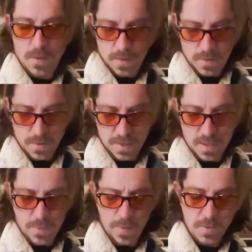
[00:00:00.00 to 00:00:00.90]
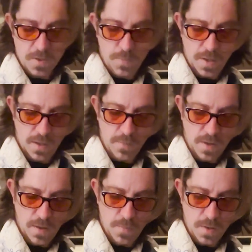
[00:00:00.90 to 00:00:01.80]
So that time I'm just picking
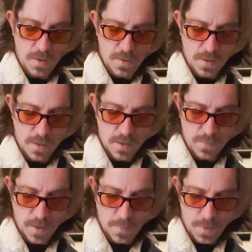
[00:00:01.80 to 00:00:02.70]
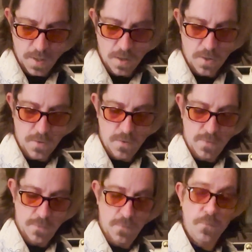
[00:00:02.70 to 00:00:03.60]
my B note
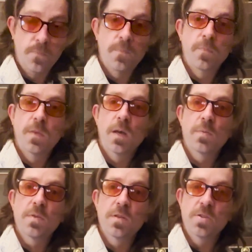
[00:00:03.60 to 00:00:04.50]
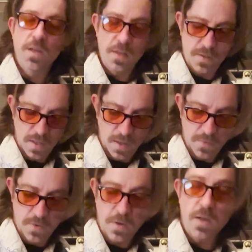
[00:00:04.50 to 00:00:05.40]
up to the G instead of
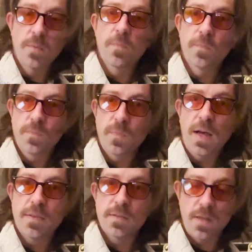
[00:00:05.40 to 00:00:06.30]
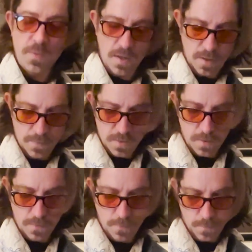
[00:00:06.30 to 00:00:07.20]
doing them at the same time.
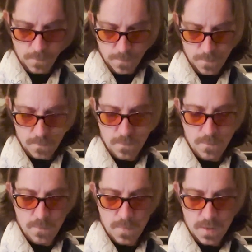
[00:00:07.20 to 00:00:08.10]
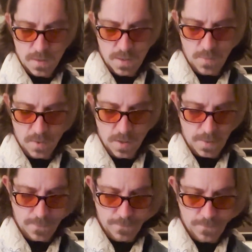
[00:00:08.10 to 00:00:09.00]
So same lick.
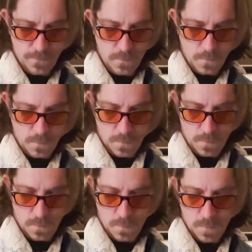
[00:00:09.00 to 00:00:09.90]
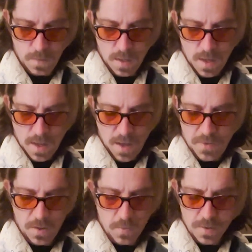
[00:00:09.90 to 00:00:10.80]
I
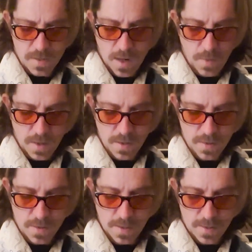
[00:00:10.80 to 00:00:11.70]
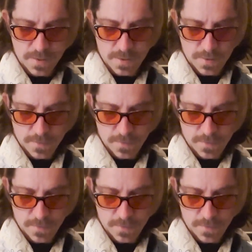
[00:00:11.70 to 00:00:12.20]
think one time I did this.